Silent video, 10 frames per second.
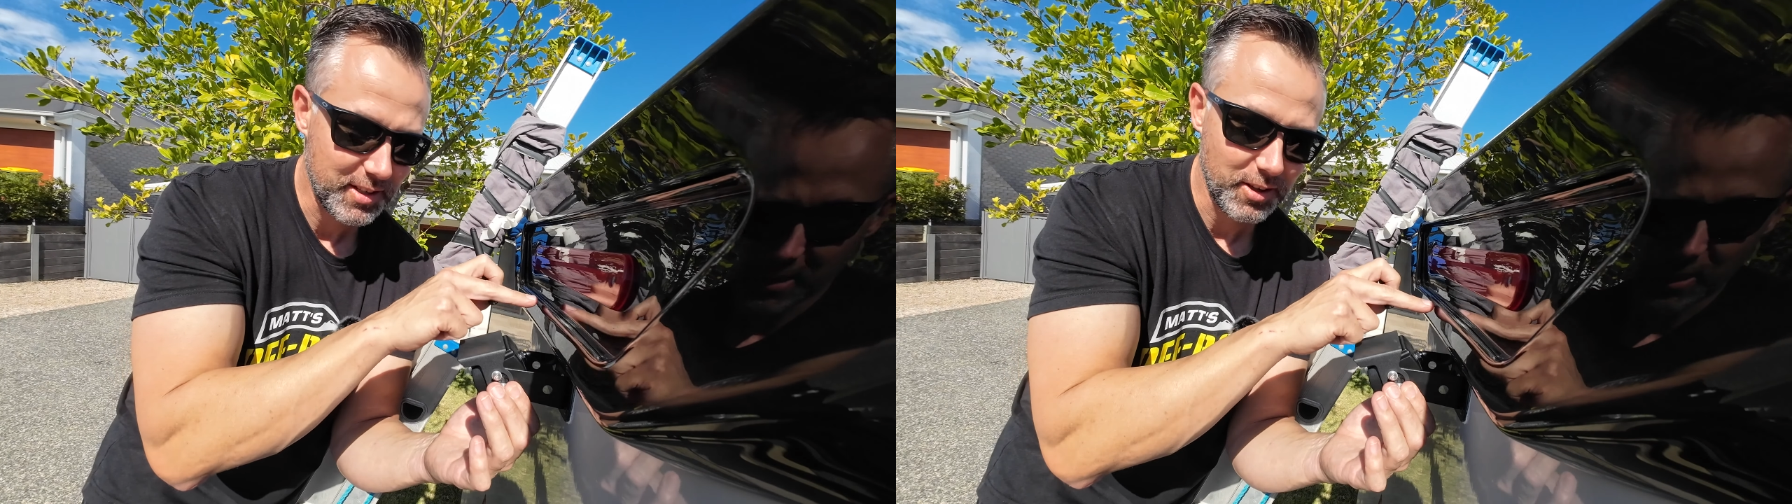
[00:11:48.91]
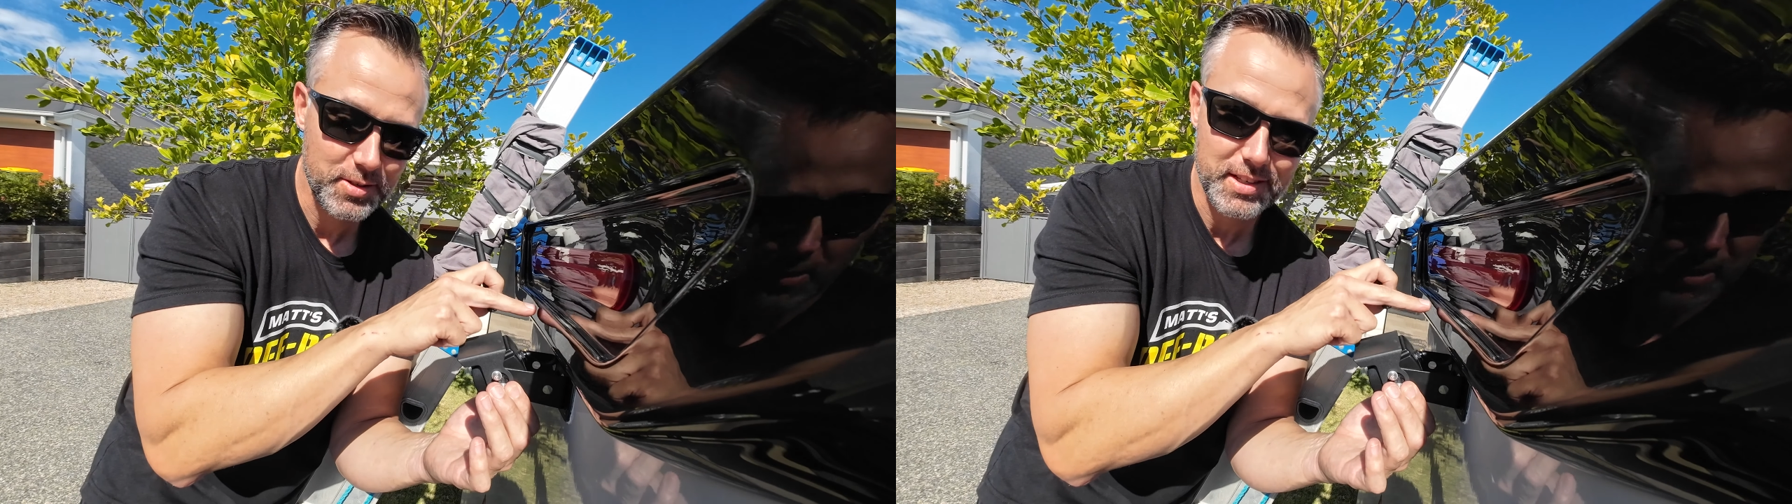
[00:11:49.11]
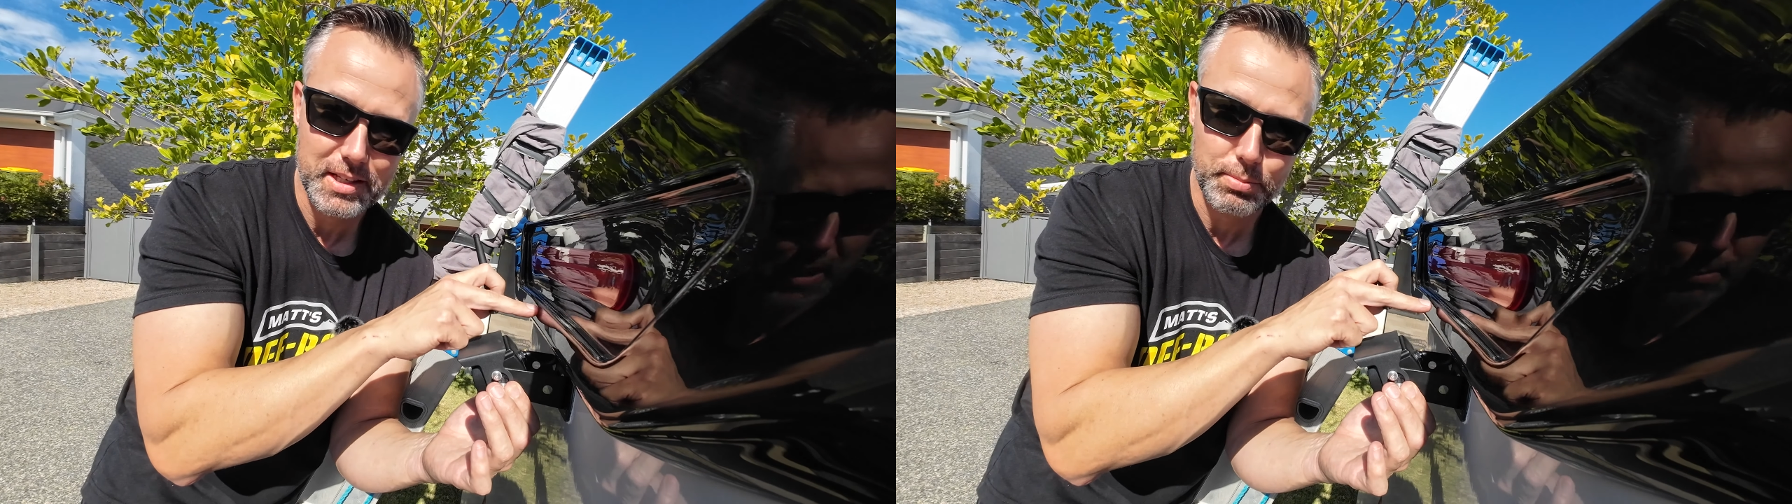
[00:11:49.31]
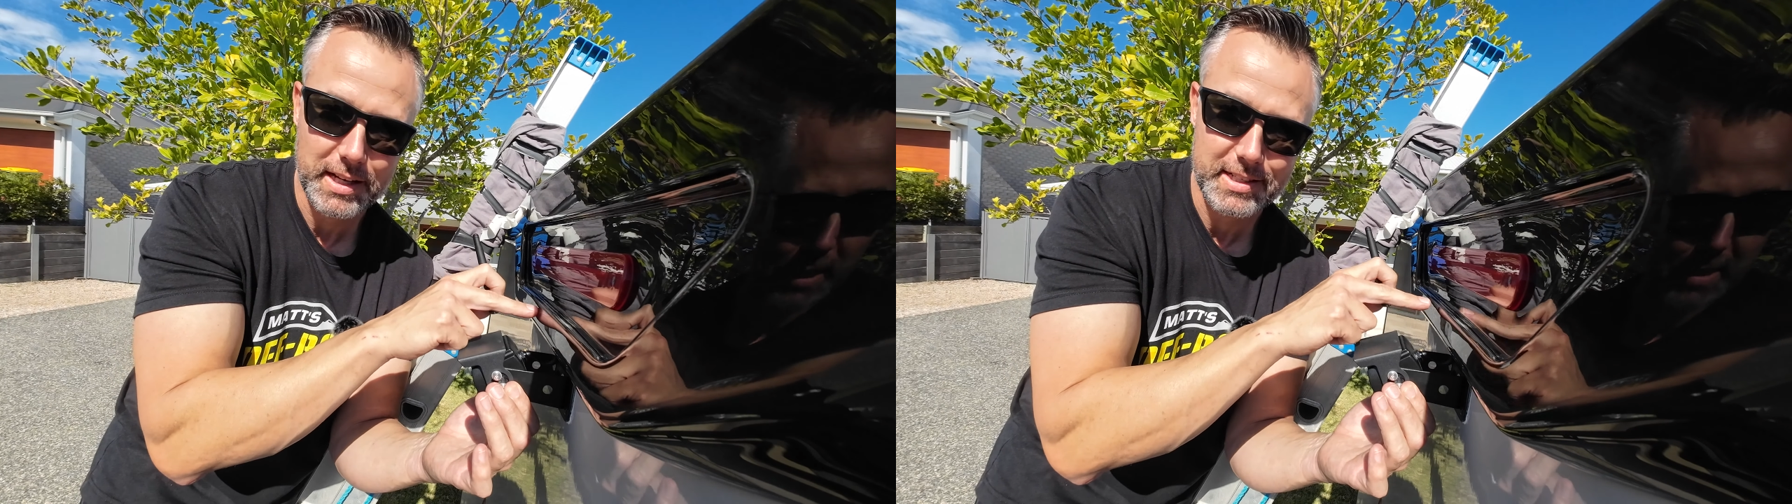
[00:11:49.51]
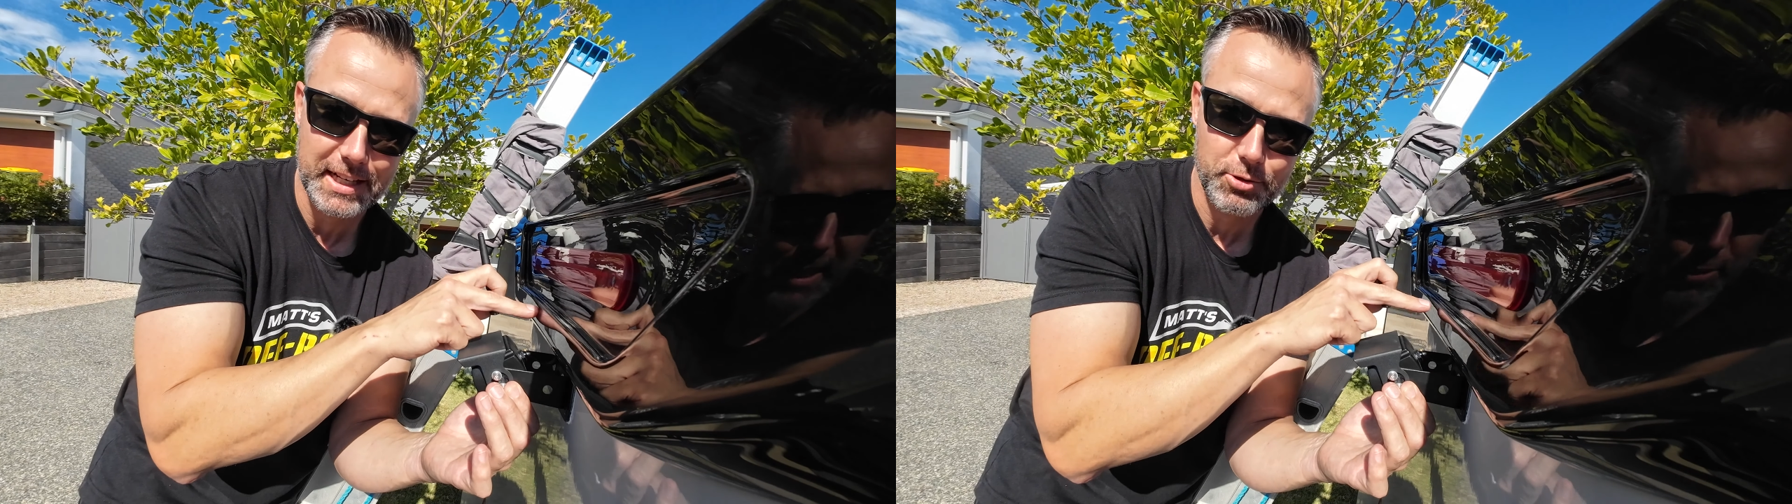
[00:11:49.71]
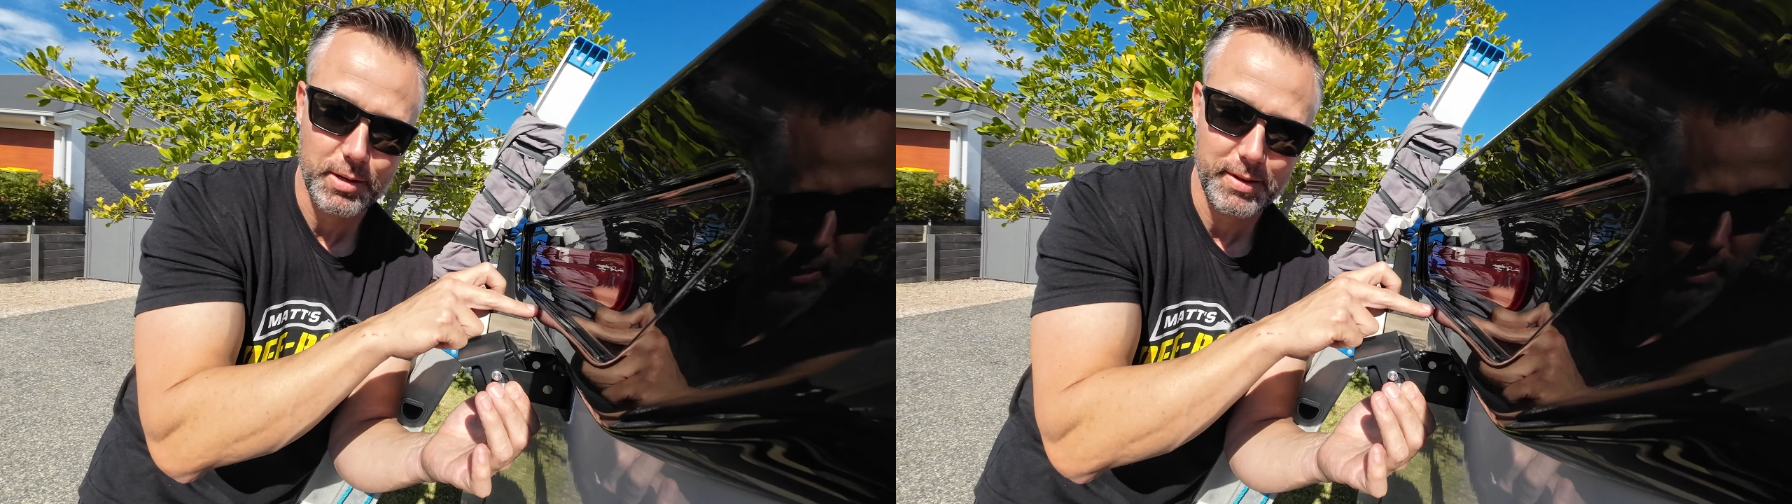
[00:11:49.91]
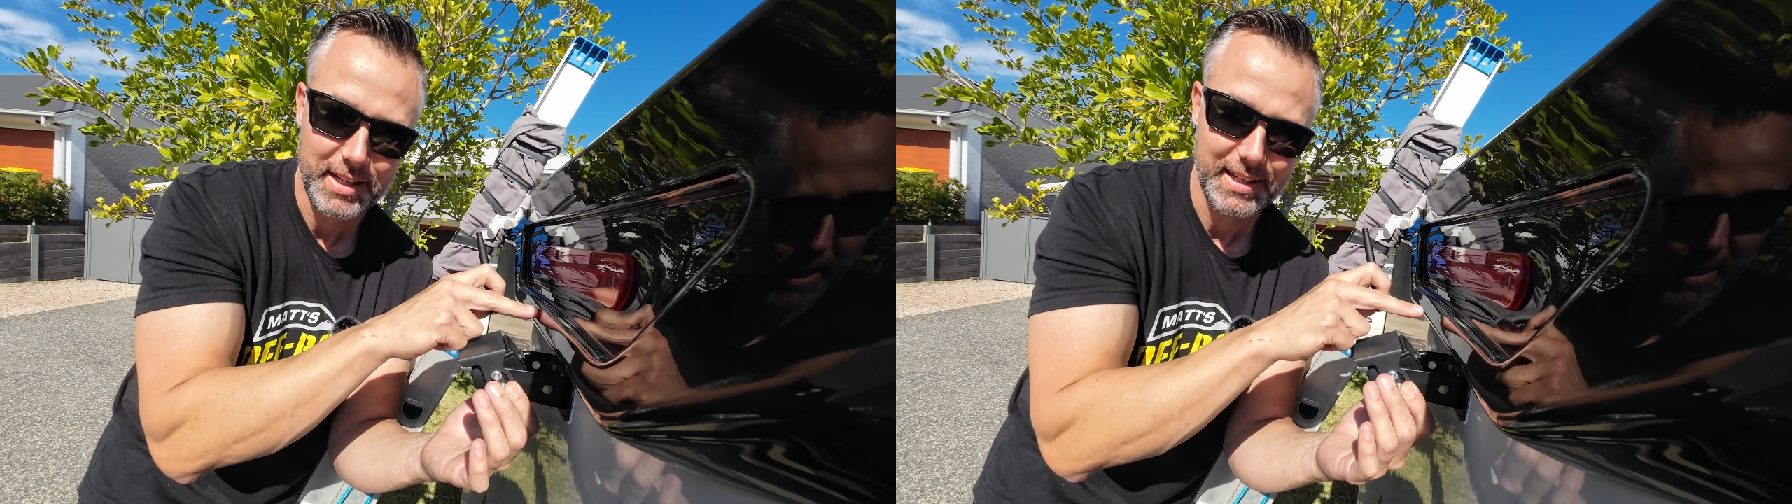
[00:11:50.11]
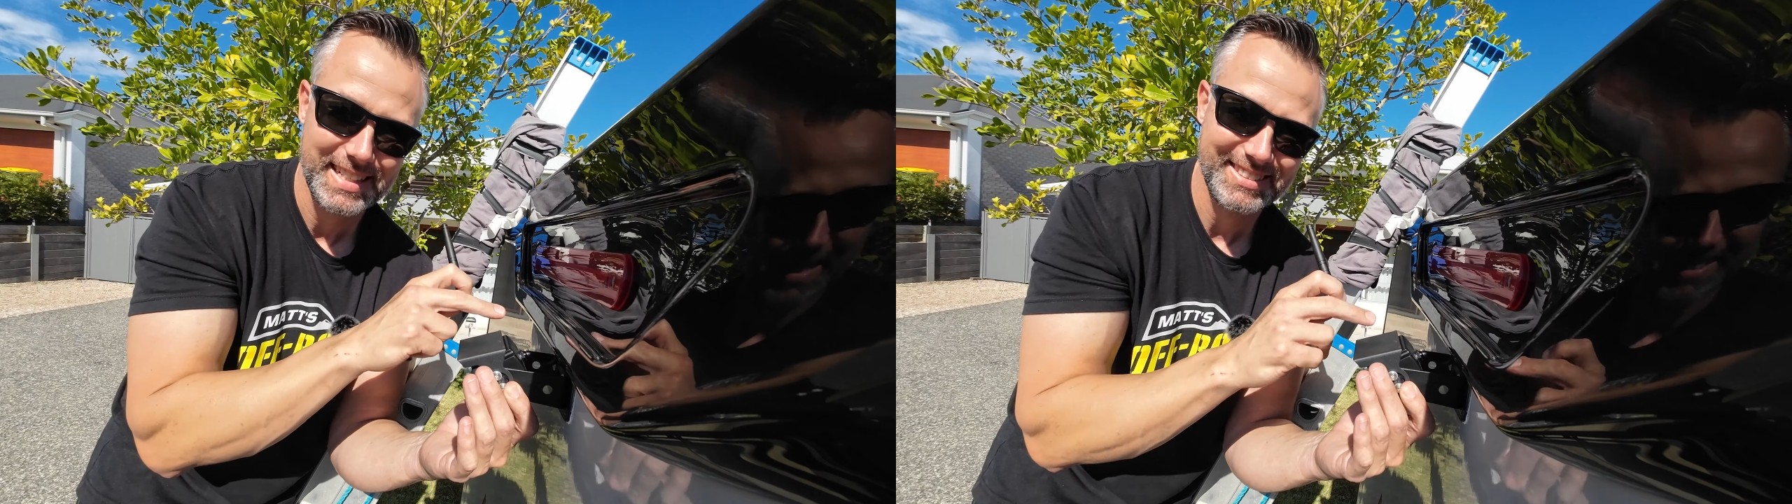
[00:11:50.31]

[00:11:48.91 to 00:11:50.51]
close to this plastic trim here,